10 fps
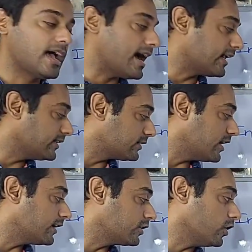And in the
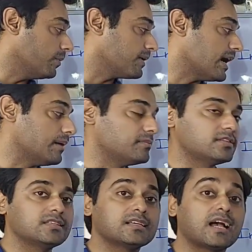third group
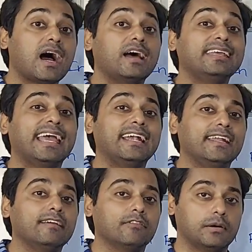comes RE
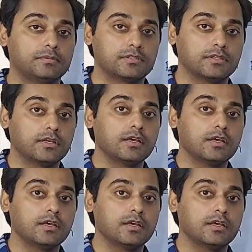ending verbs.